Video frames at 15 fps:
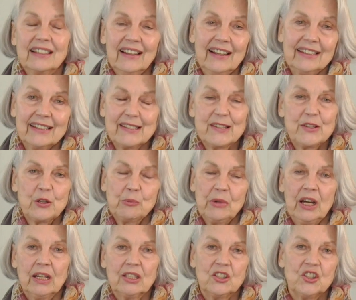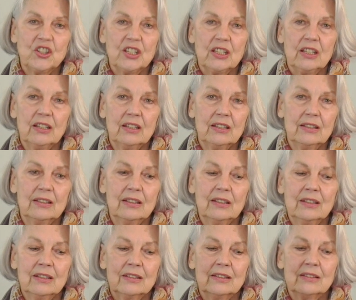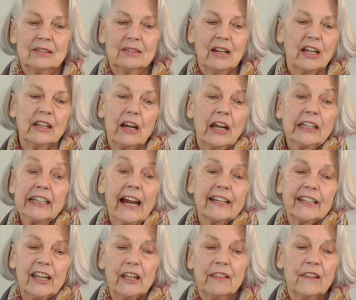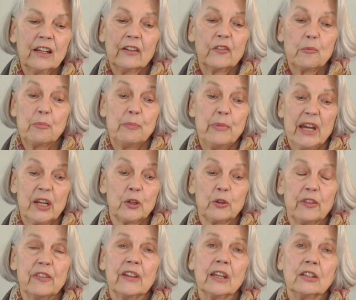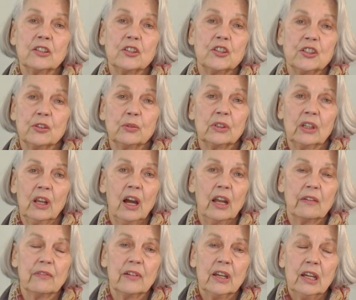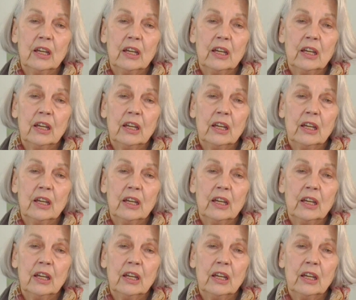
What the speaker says: like it so much. I can't think of a better thing to do in life,